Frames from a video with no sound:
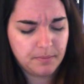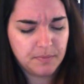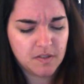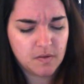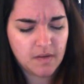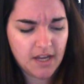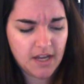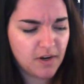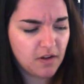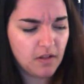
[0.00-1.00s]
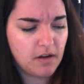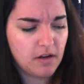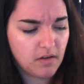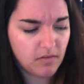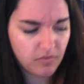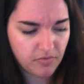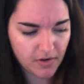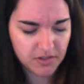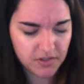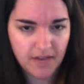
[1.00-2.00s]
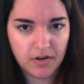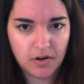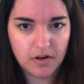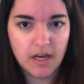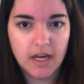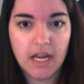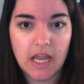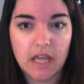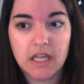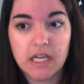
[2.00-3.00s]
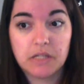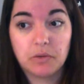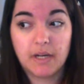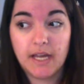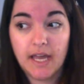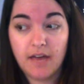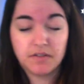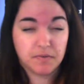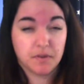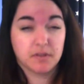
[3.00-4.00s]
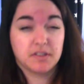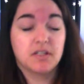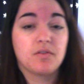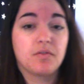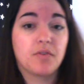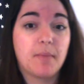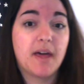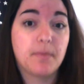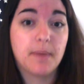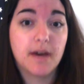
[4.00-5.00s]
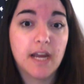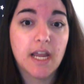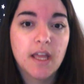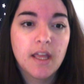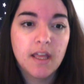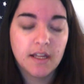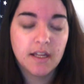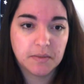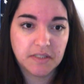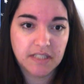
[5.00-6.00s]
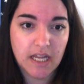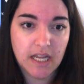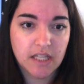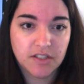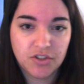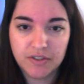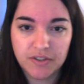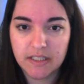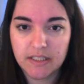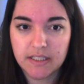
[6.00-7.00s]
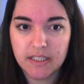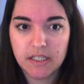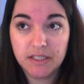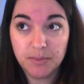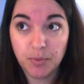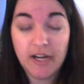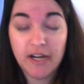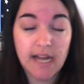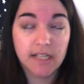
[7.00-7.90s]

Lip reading: So Cashmere Glow, French Lavender and Honey. The other one I have is First Snow from Bath & Body. As I was saying, it's pretty.